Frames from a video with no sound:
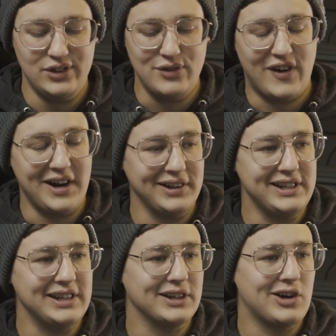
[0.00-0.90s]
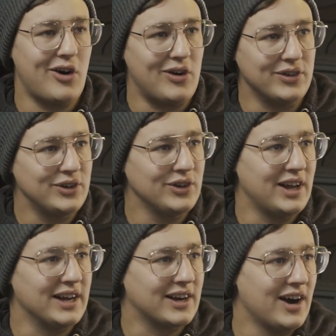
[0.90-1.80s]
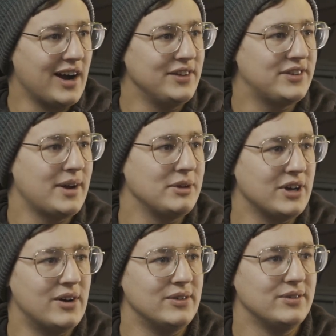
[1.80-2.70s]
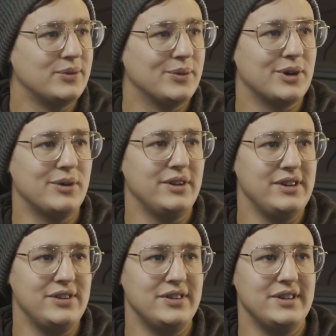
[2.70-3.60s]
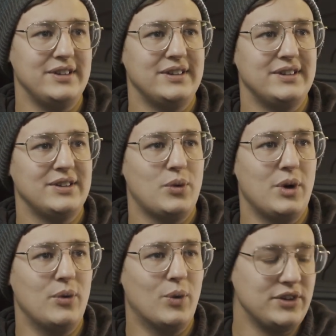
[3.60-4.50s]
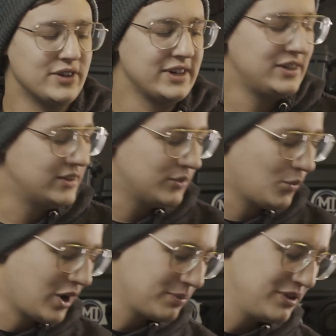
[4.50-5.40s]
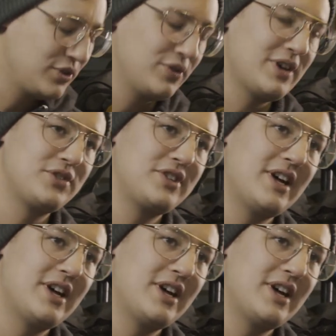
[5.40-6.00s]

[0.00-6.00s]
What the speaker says: you finally get the call. You're like, all right, it's time to go. We're going to DC. What's like? Walk me through those steps.